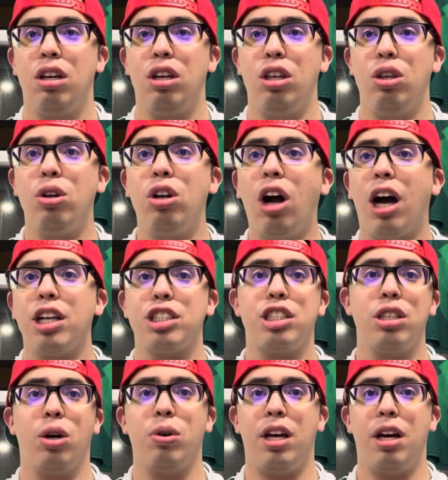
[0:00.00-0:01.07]
you got to
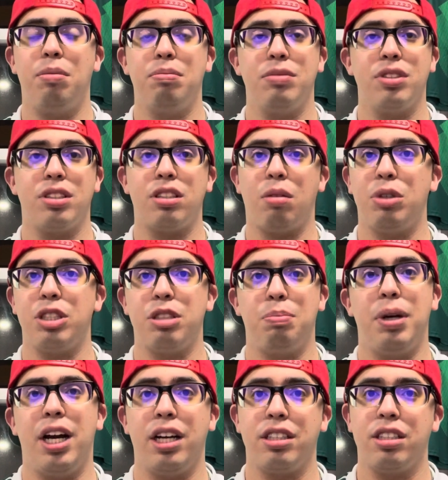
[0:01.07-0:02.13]
show them some
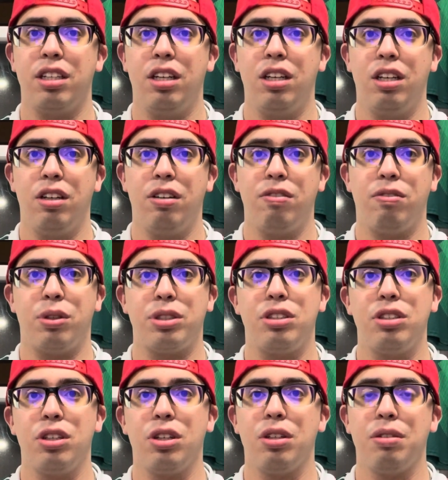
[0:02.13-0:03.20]
respect for
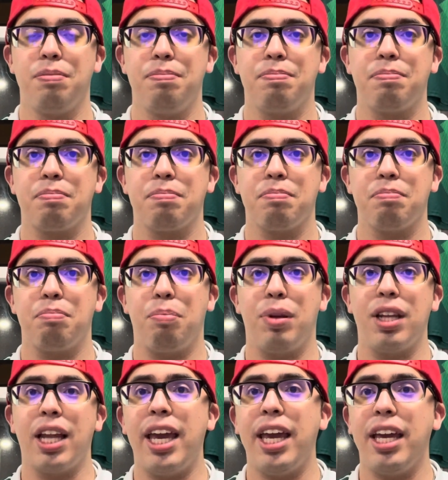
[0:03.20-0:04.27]
still
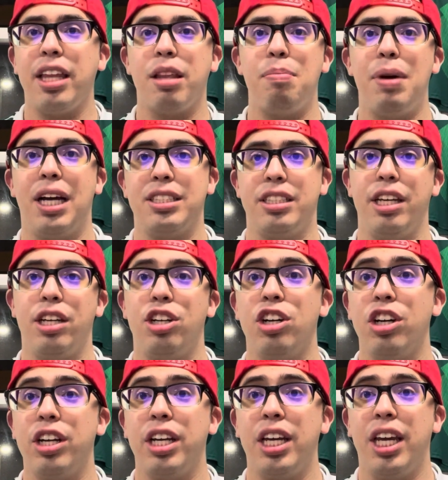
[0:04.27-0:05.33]
playing the best they
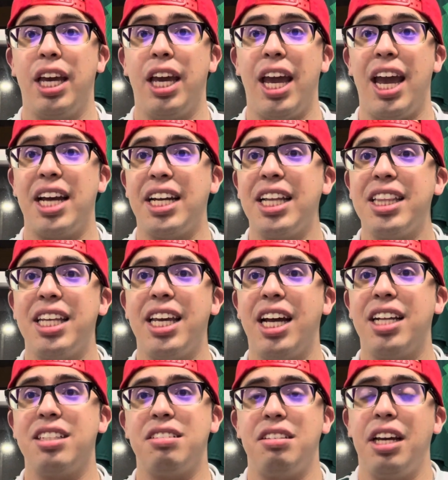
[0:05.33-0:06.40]
could. And at the
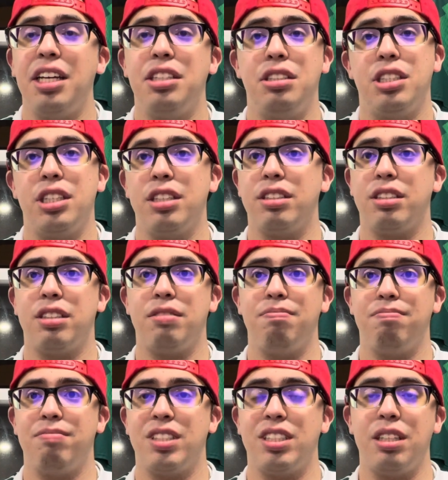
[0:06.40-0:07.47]
end, they just
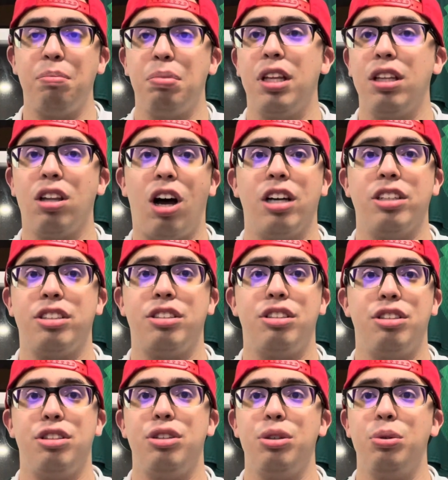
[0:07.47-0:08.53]
simply
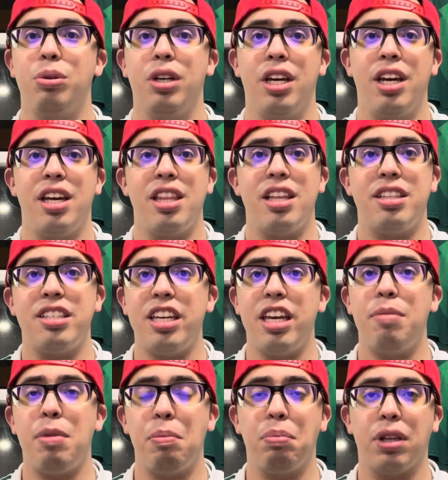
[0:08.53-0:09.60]
lost to the
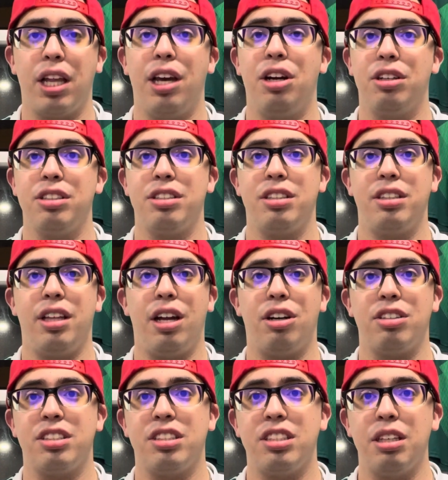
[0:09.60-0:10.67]
team and players that are
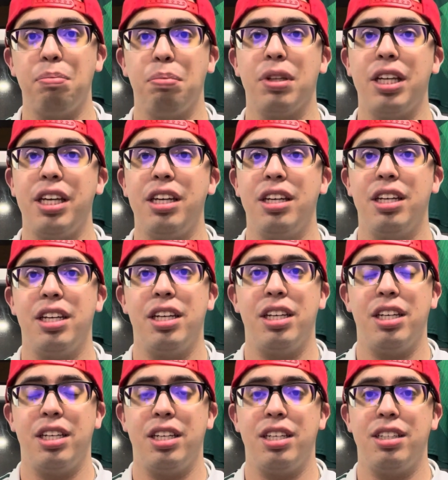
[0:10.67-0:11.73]
simply
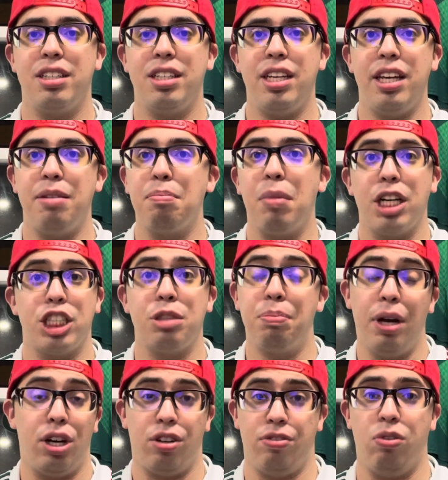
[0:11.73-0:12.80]
in much
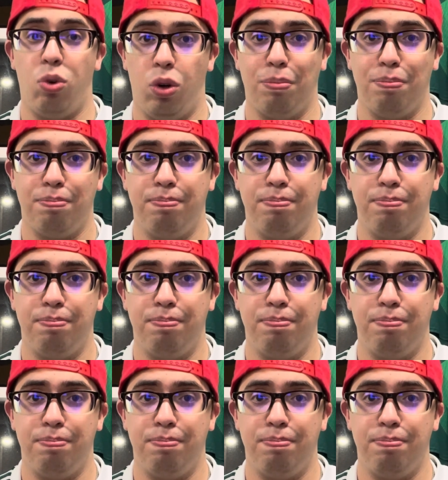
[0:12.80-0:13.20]
better form.